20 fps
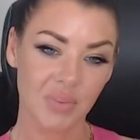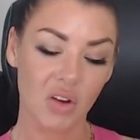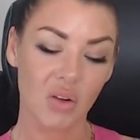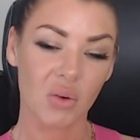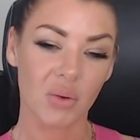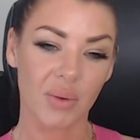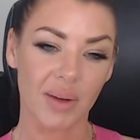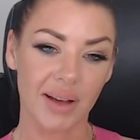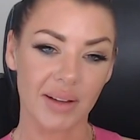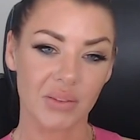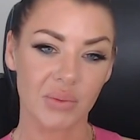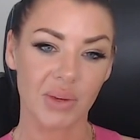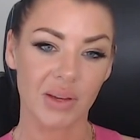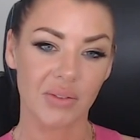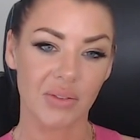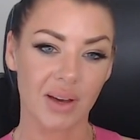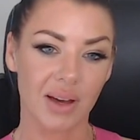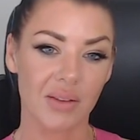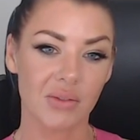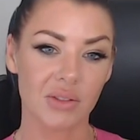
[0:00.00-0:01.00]
Correct. We
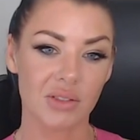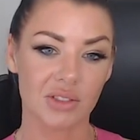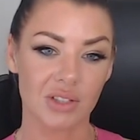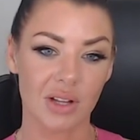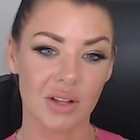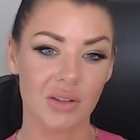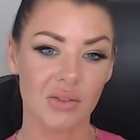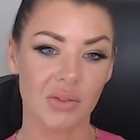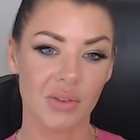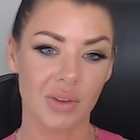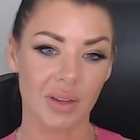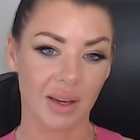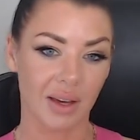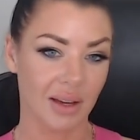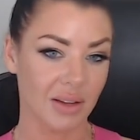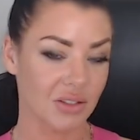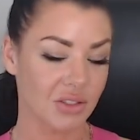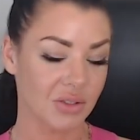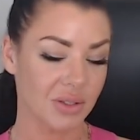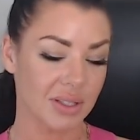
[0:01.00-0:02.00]
have coverage all over the
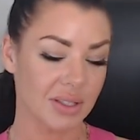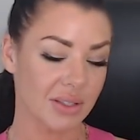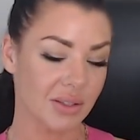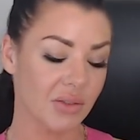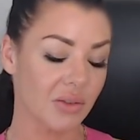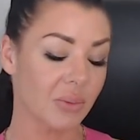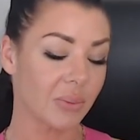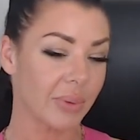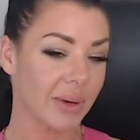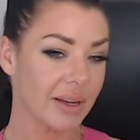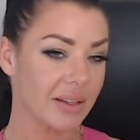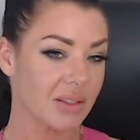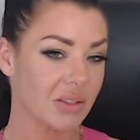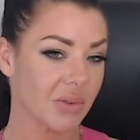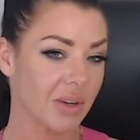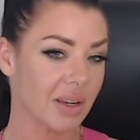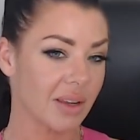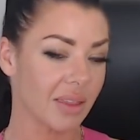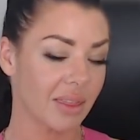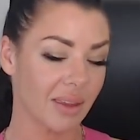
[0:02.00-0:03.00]
country. So the best
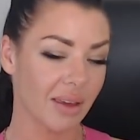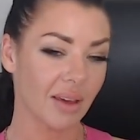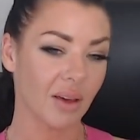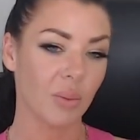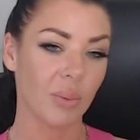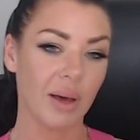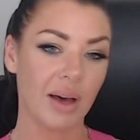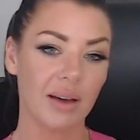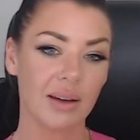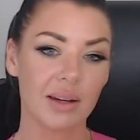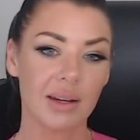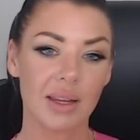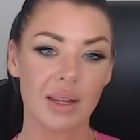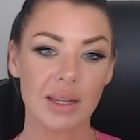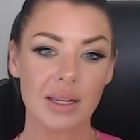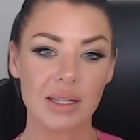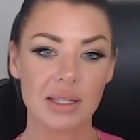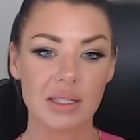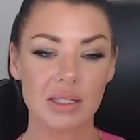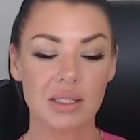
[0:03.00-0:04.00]
way to think about
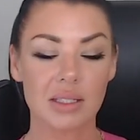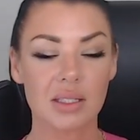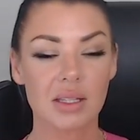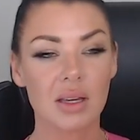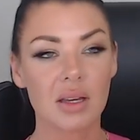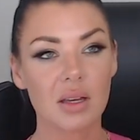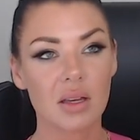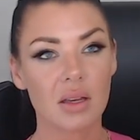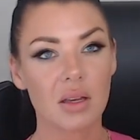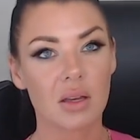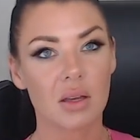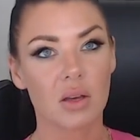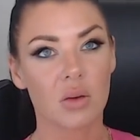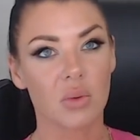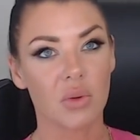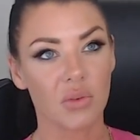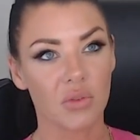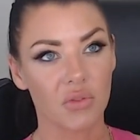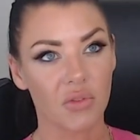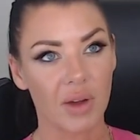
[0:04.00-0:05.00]
it is
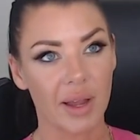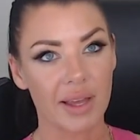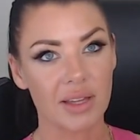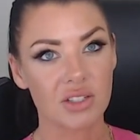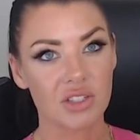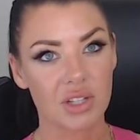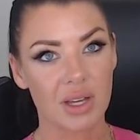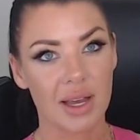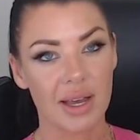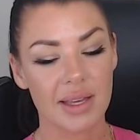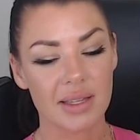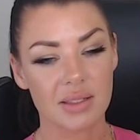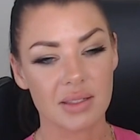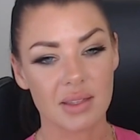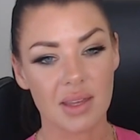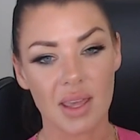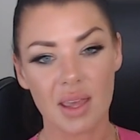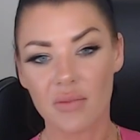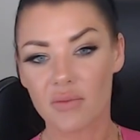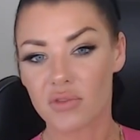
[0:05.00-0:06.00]
we
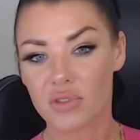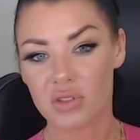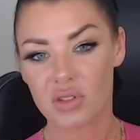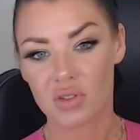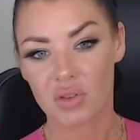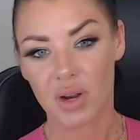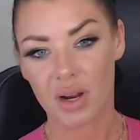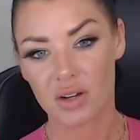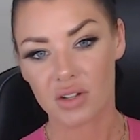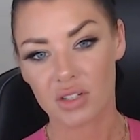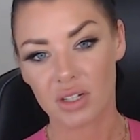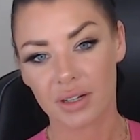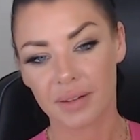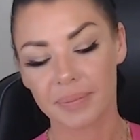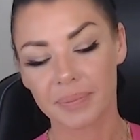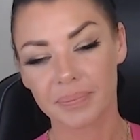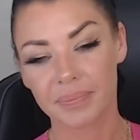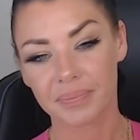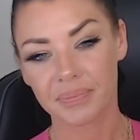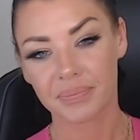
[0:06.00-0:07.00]
franchised
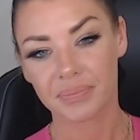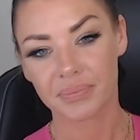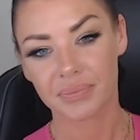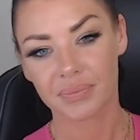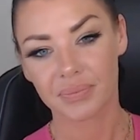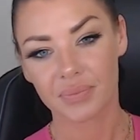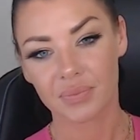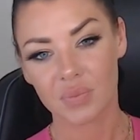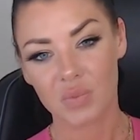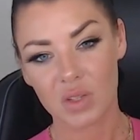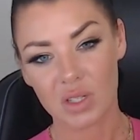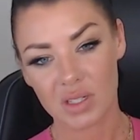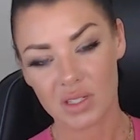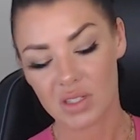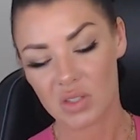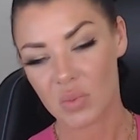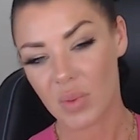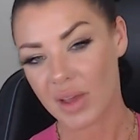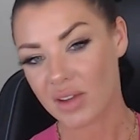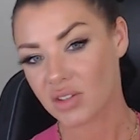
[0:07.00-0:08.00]
infrastructure. Hmm. We
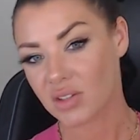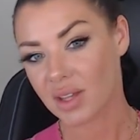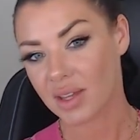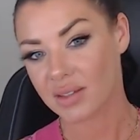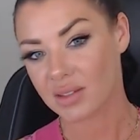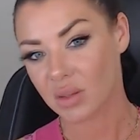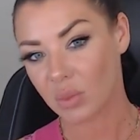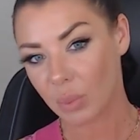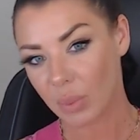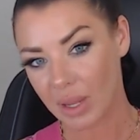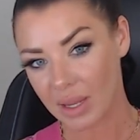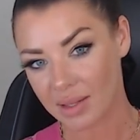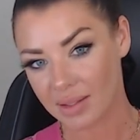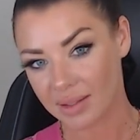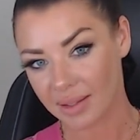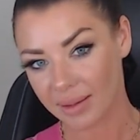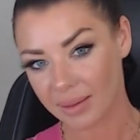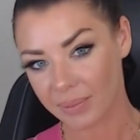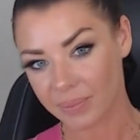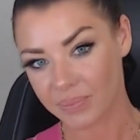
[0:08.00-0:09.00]
just specialize in
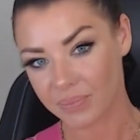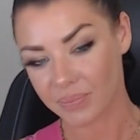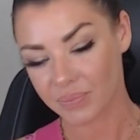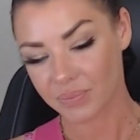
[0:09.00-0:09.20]
painting.